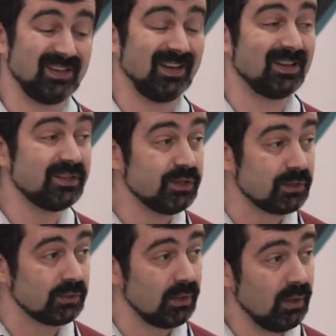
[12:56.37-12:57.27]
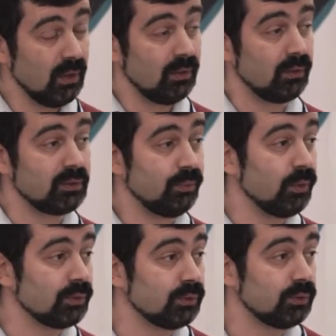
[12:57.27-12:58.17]
Transition
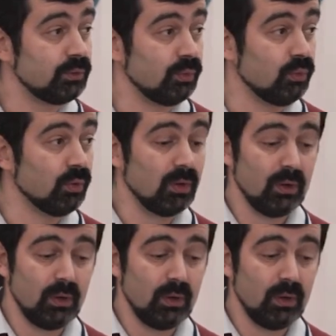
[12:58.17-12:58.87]
corresponds to